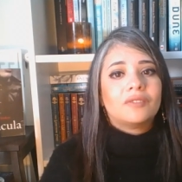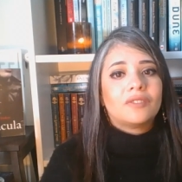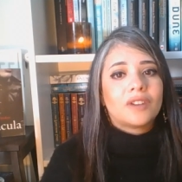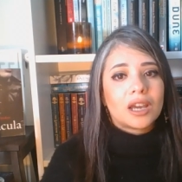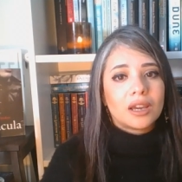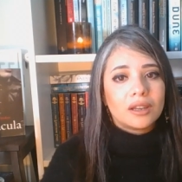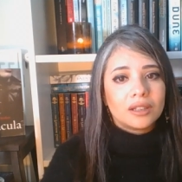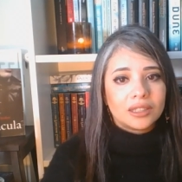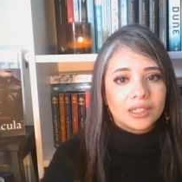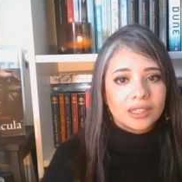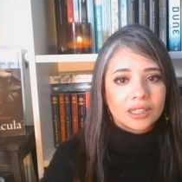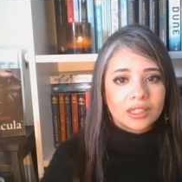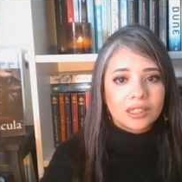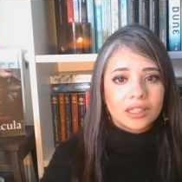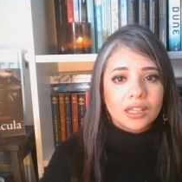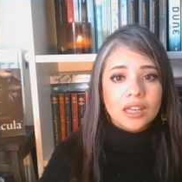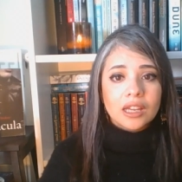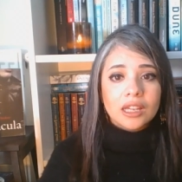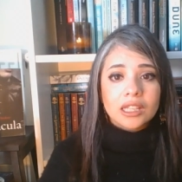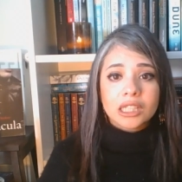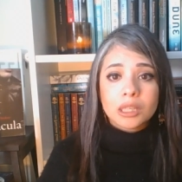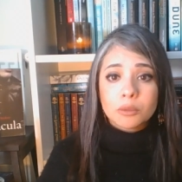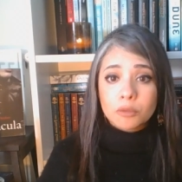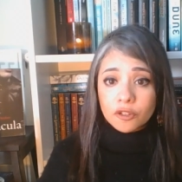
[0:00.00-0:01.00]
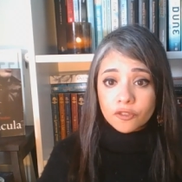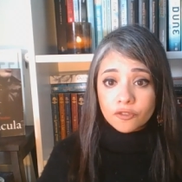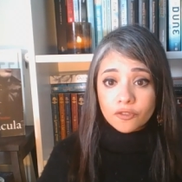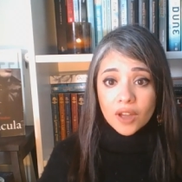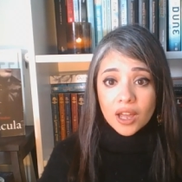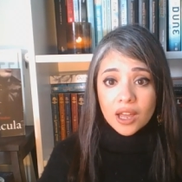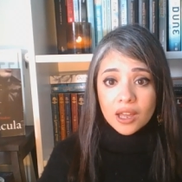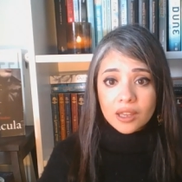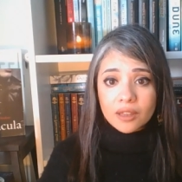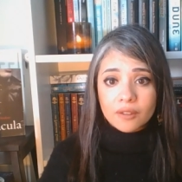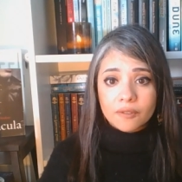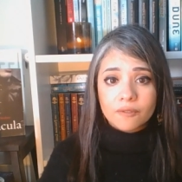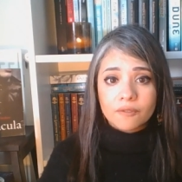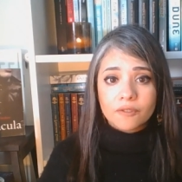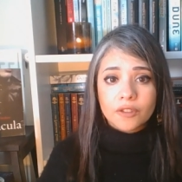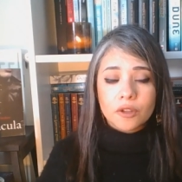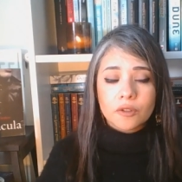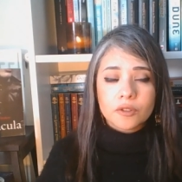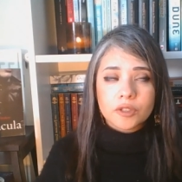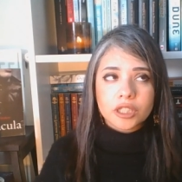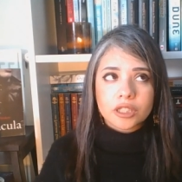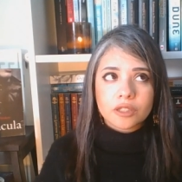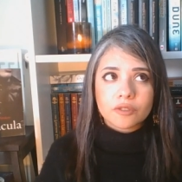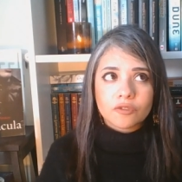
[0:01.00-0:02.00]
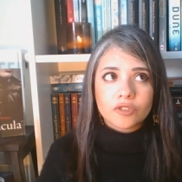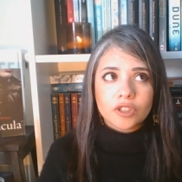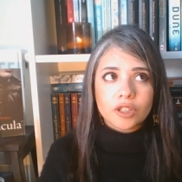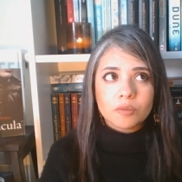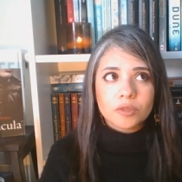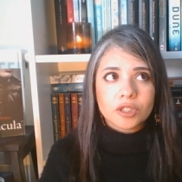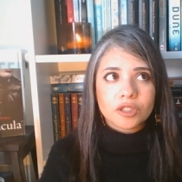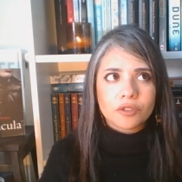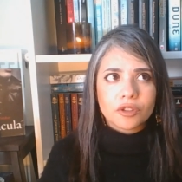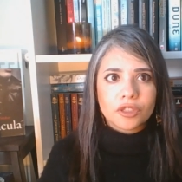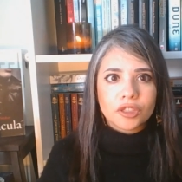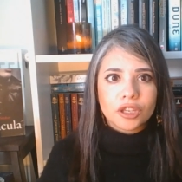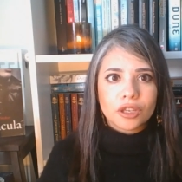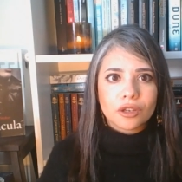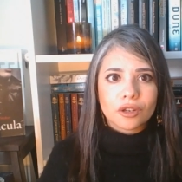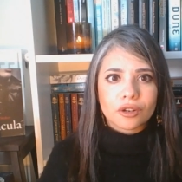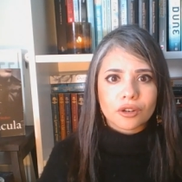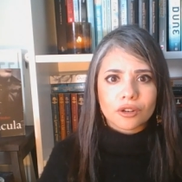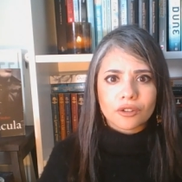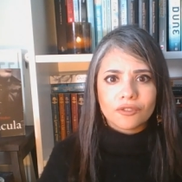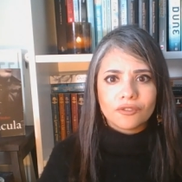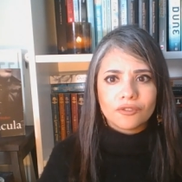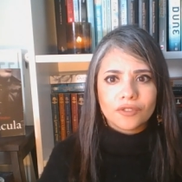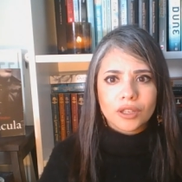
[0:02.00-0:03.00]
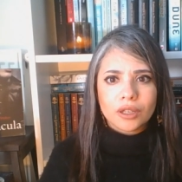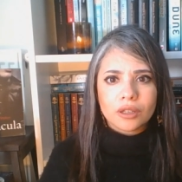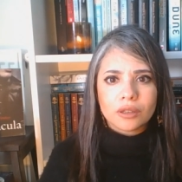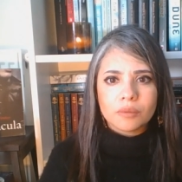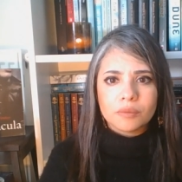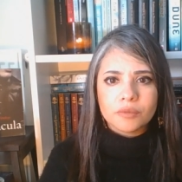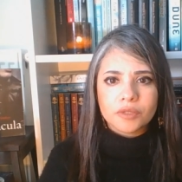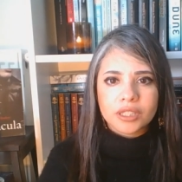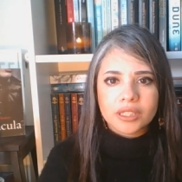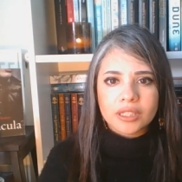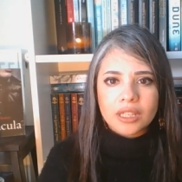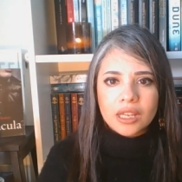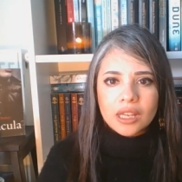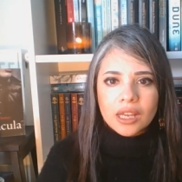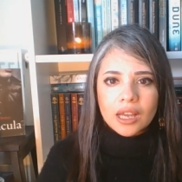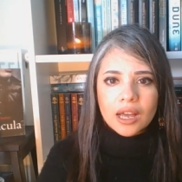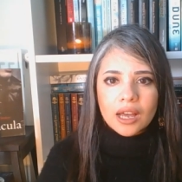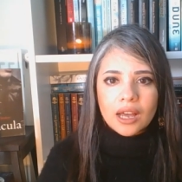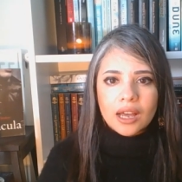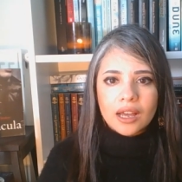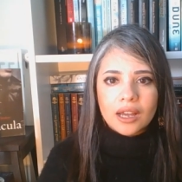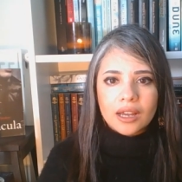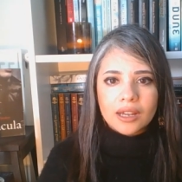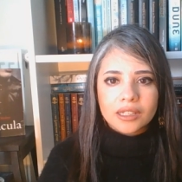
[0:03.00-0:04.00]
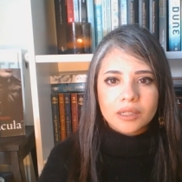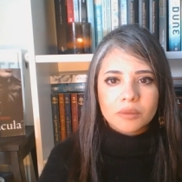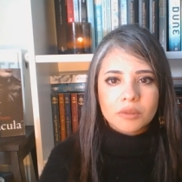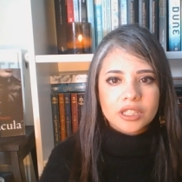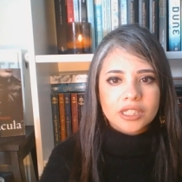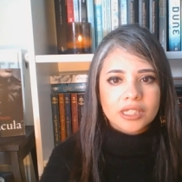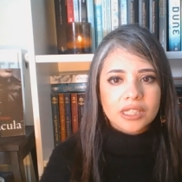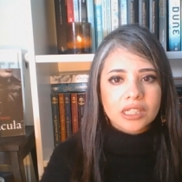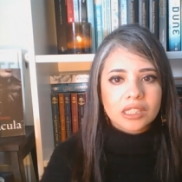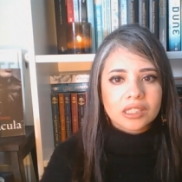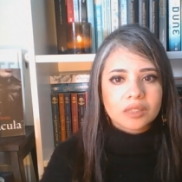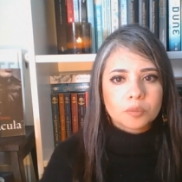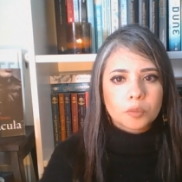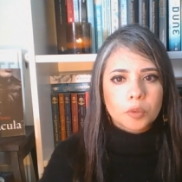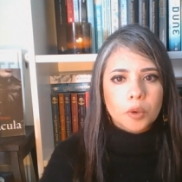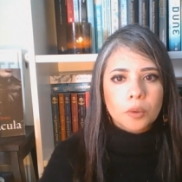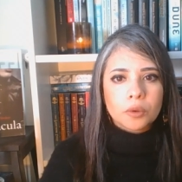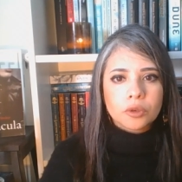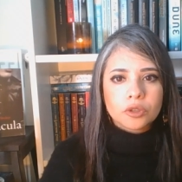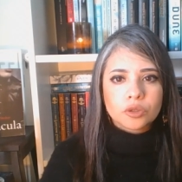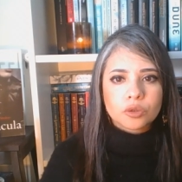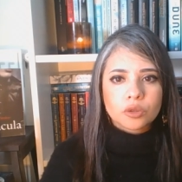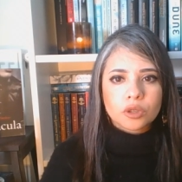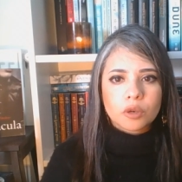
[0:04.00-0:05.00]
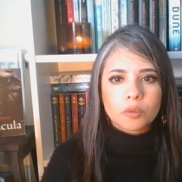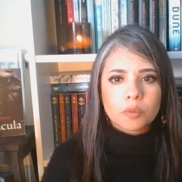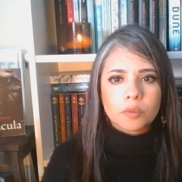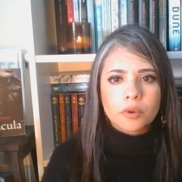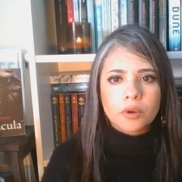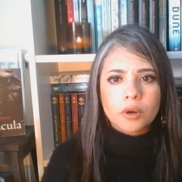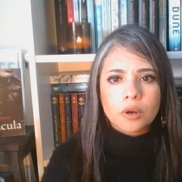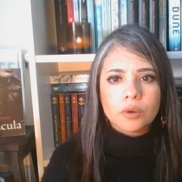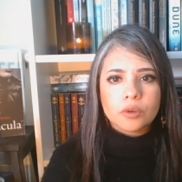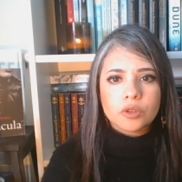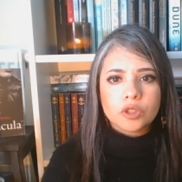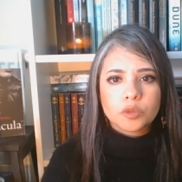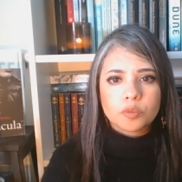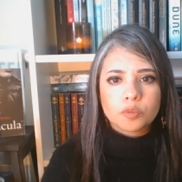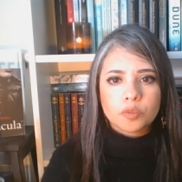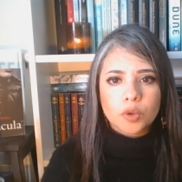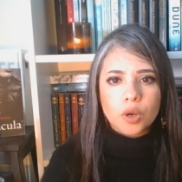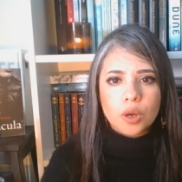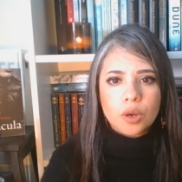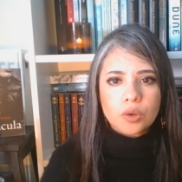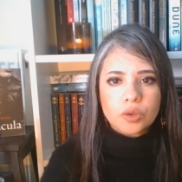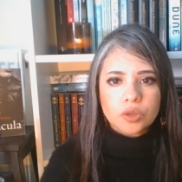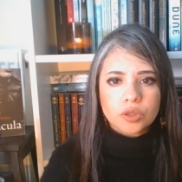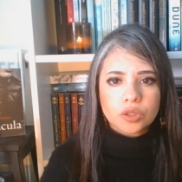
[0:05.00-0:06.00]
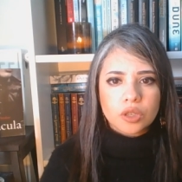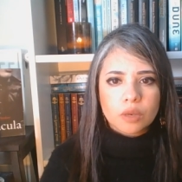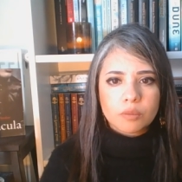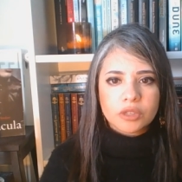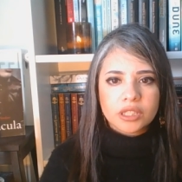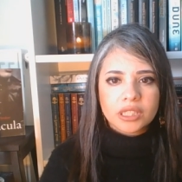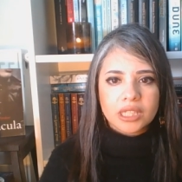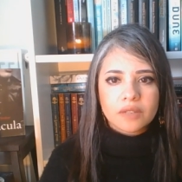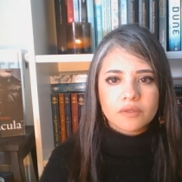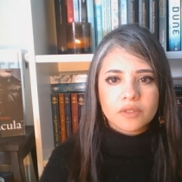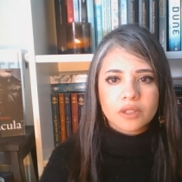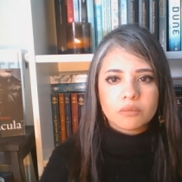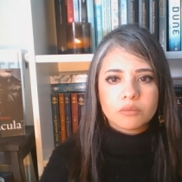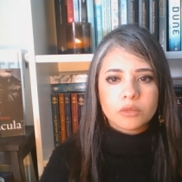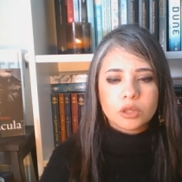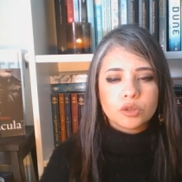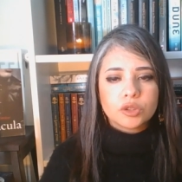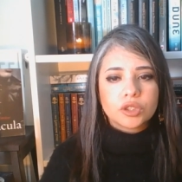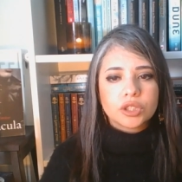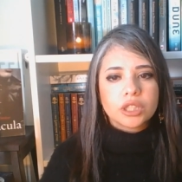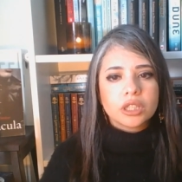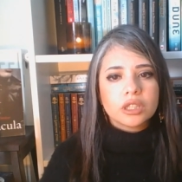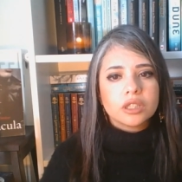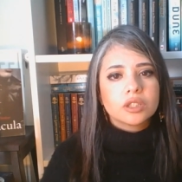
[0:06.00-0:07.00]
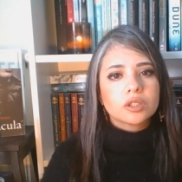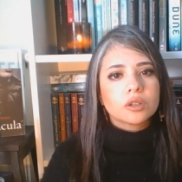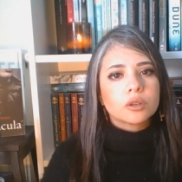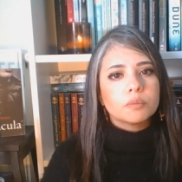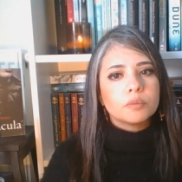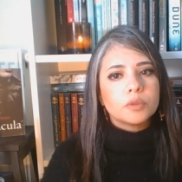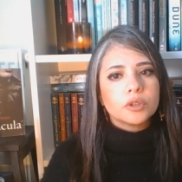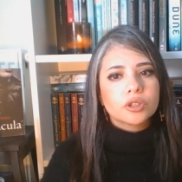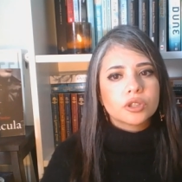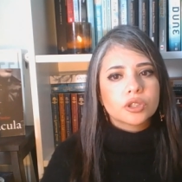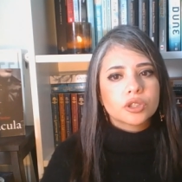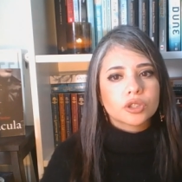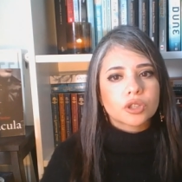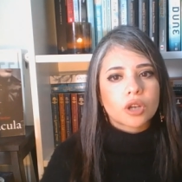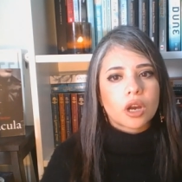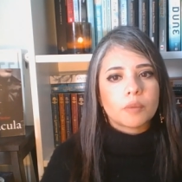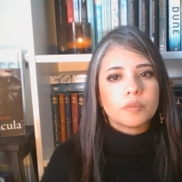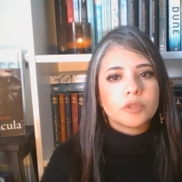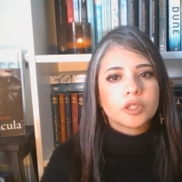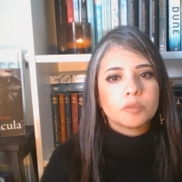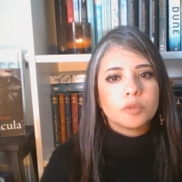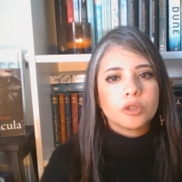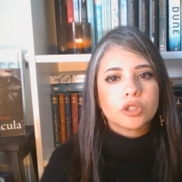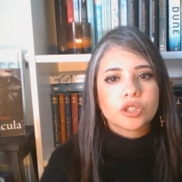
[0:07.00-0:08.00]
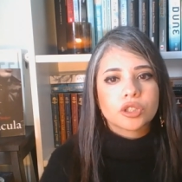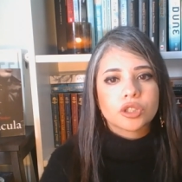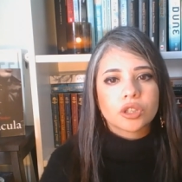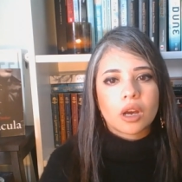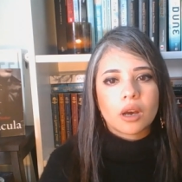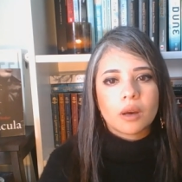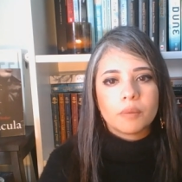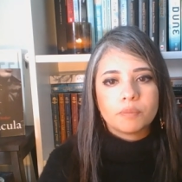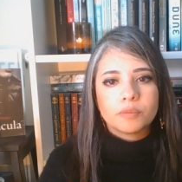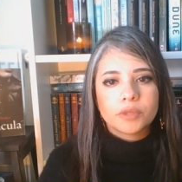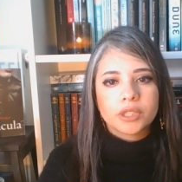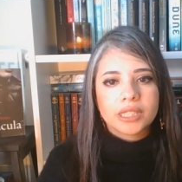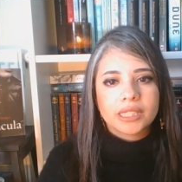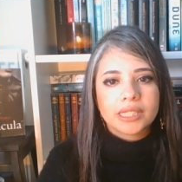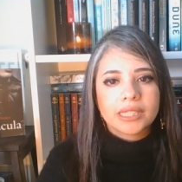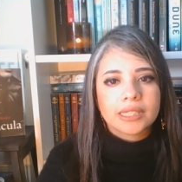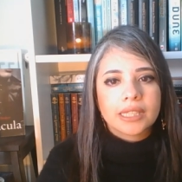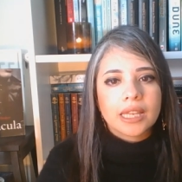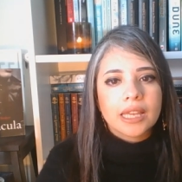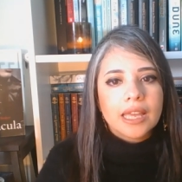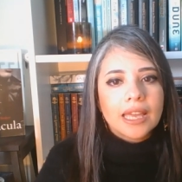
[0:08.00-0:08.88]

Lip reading: Violin. Number five, films or theater? Films. Number six, poetry or prose? Prose. Number seven, museums or bookshops? Bookshops.